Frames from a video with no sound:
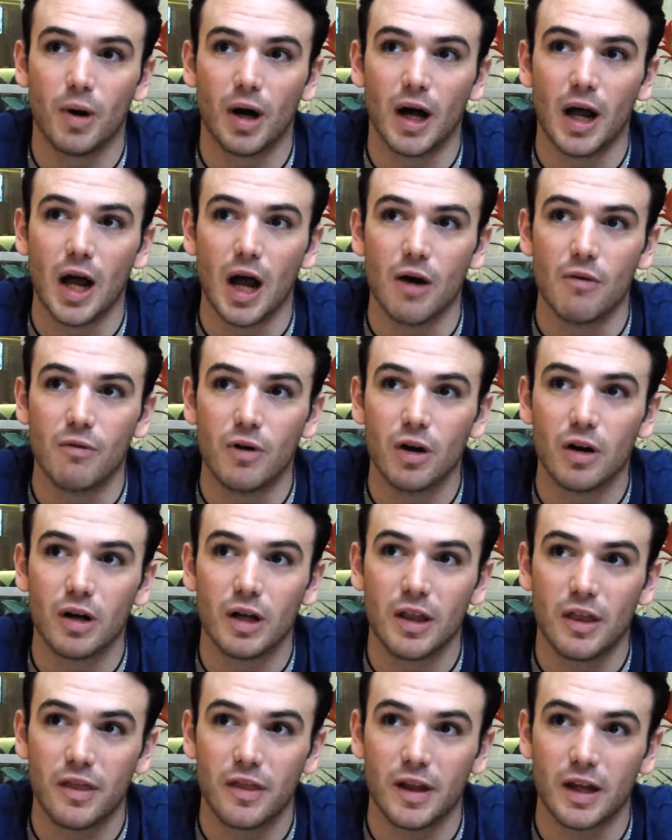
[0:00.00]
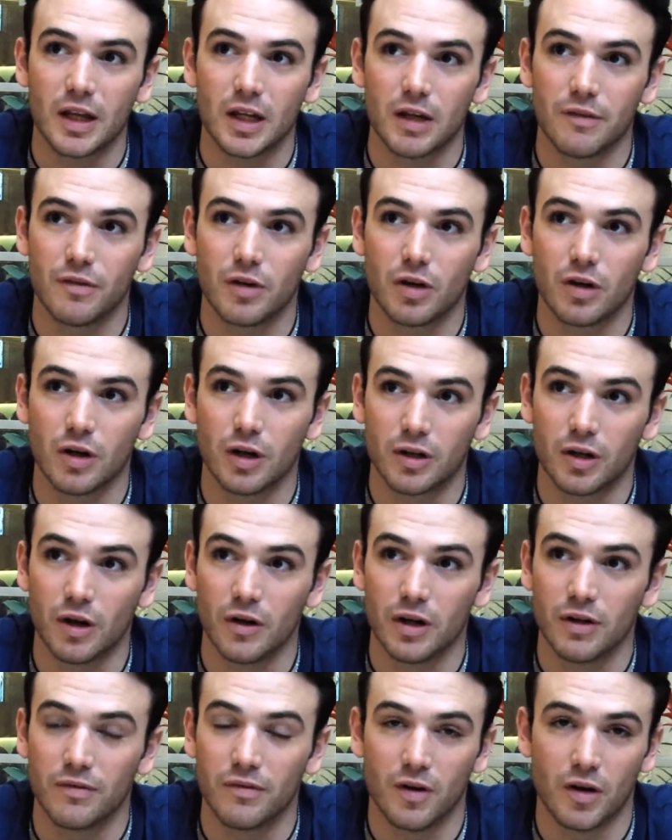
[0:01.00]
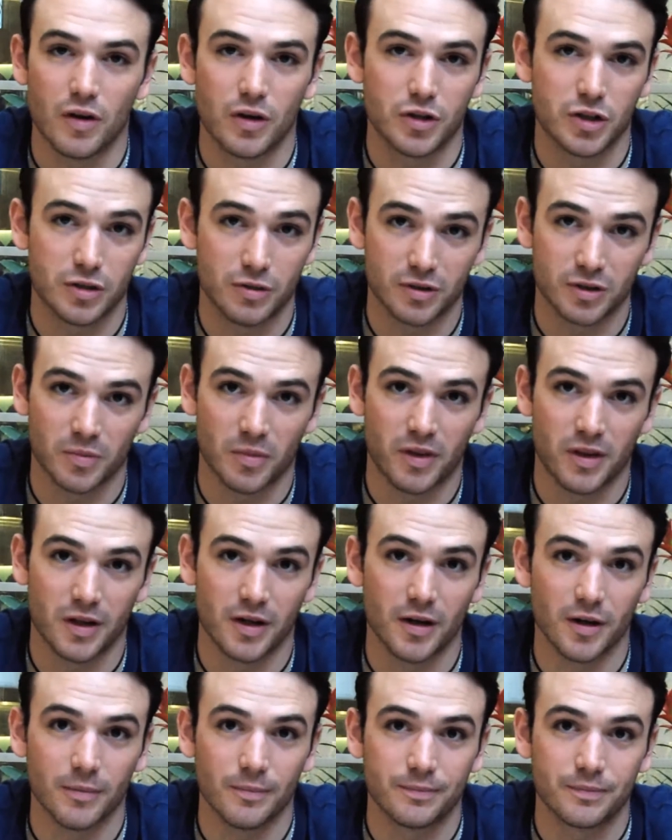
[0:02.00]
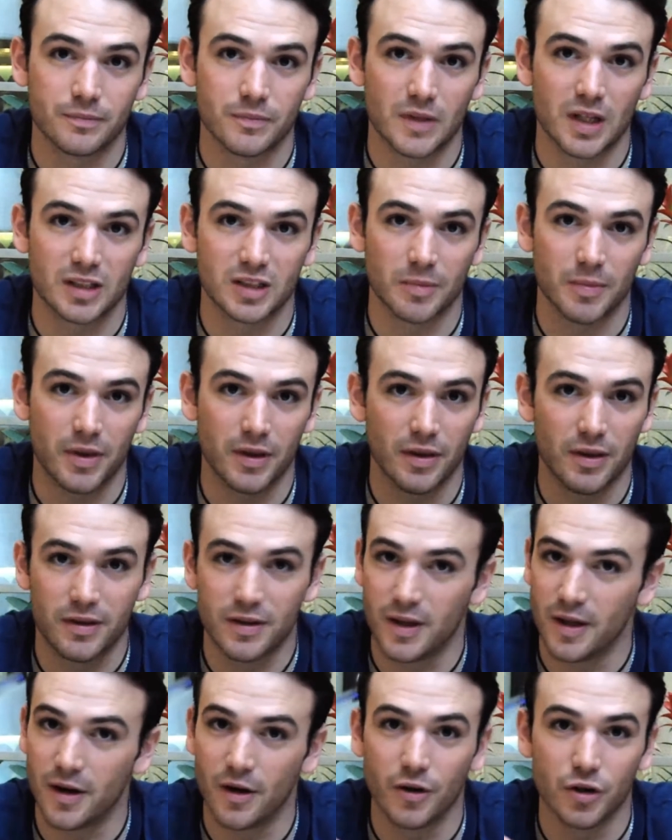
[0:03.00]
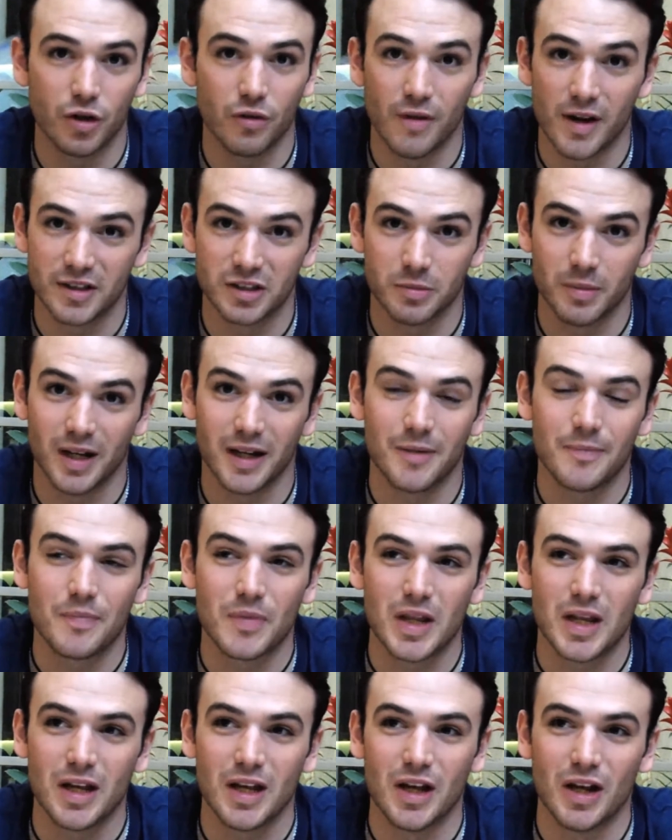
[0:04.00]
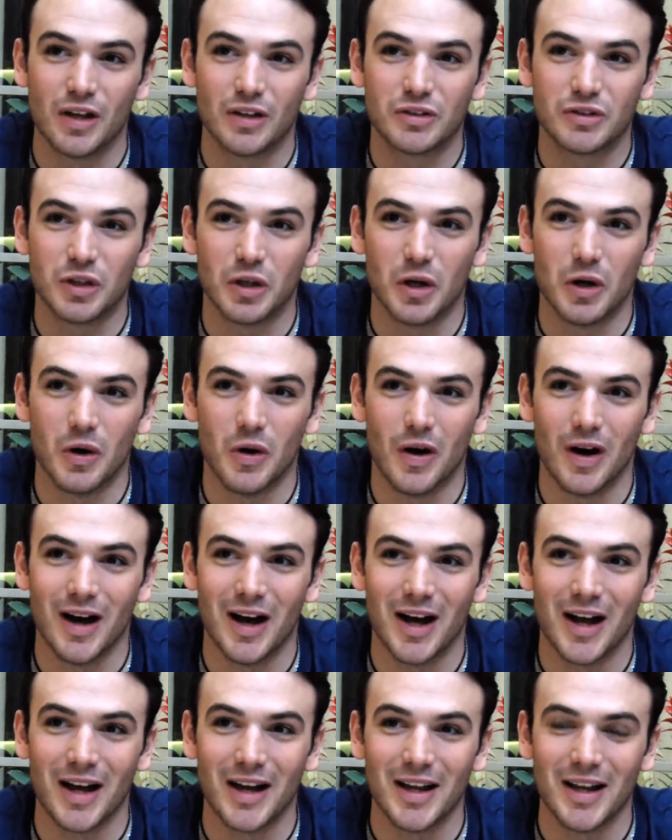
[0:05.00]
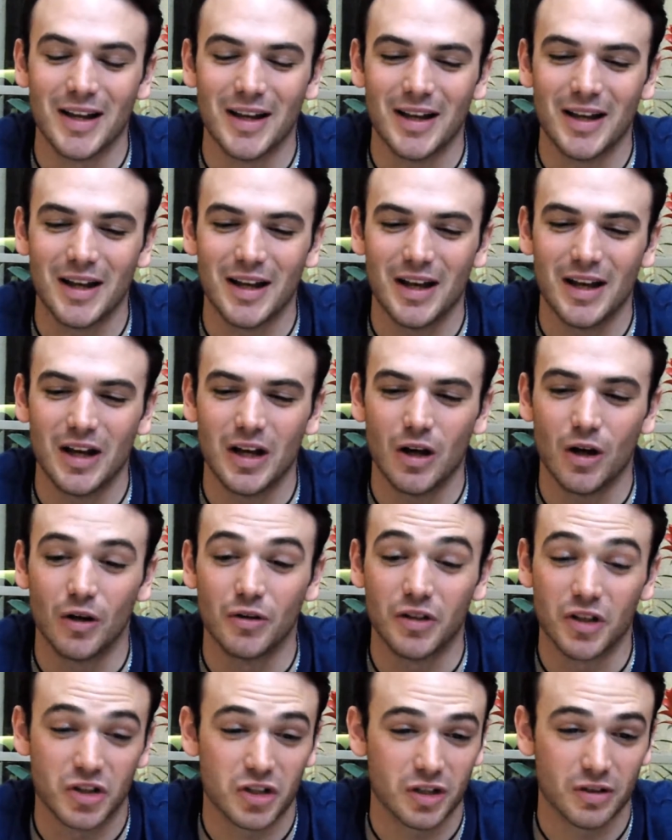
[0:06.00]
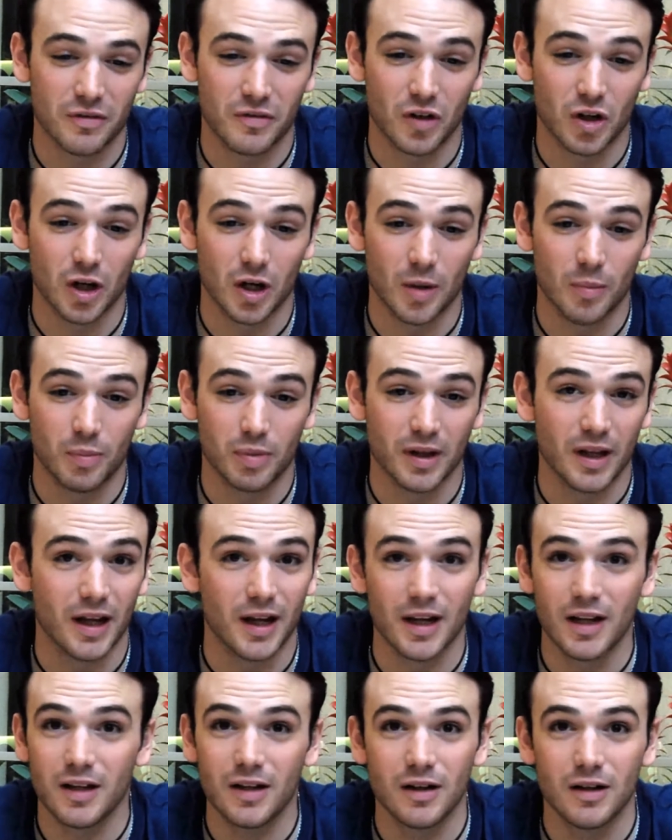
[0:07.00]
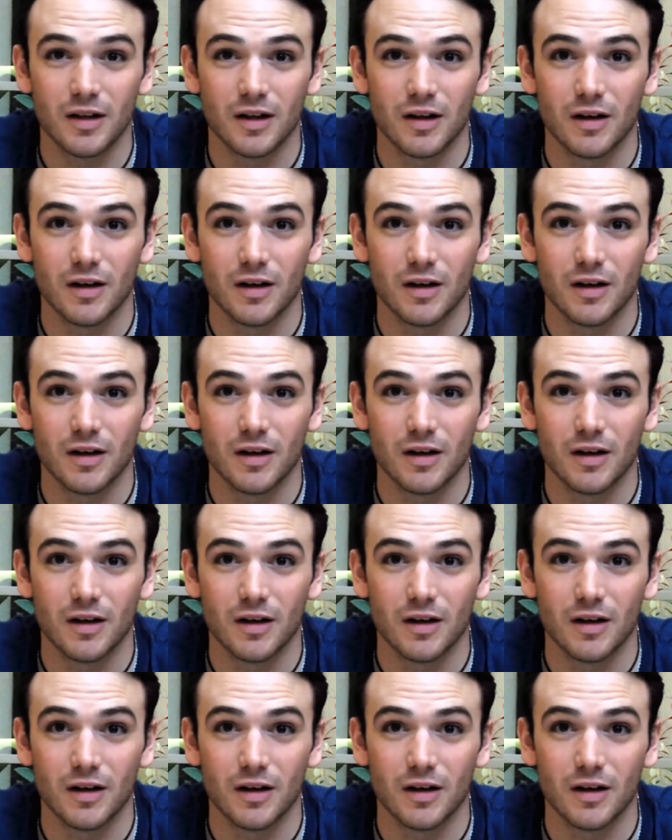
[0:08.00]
but I really think if you're going to go any further, you should do some theater. Do something theater on your resume. So I auditioned for a play